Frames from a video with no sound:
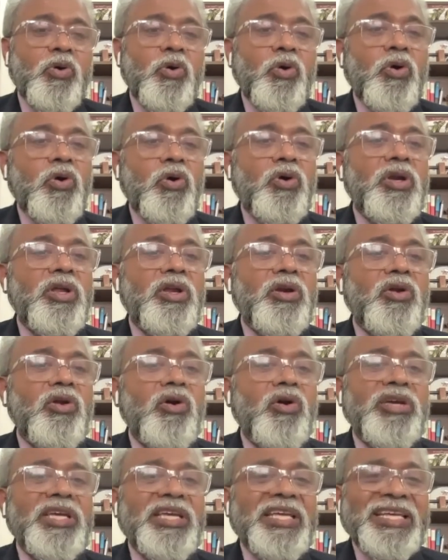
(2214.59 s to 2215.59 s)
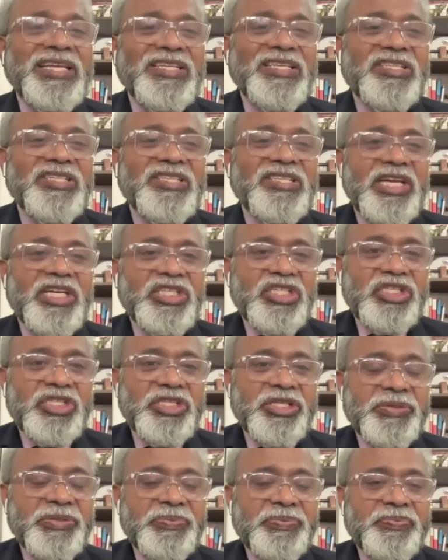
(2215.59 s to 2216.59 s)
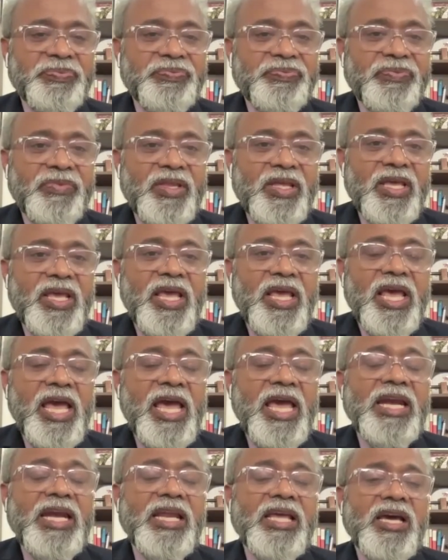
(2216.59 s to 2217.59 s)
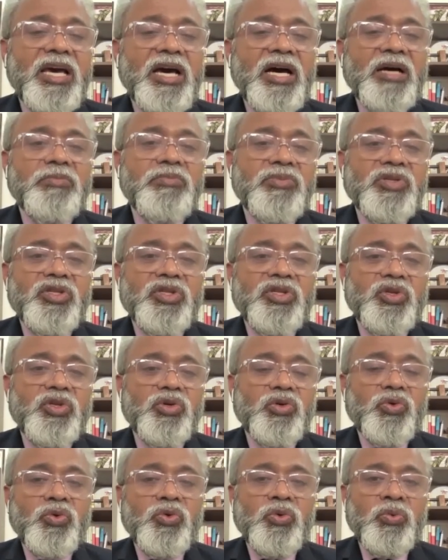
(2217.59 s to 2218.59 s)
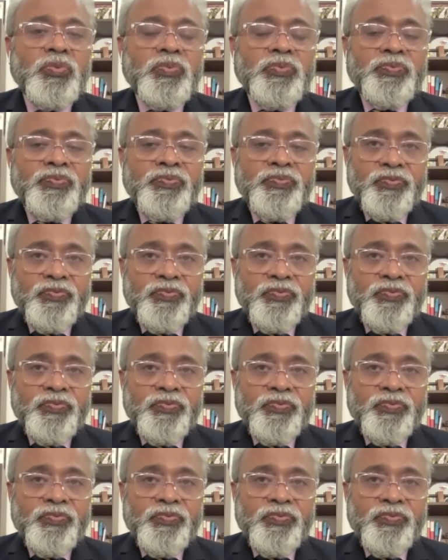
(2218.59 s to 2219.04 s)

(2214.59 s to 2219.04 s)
all along East Asia and comes through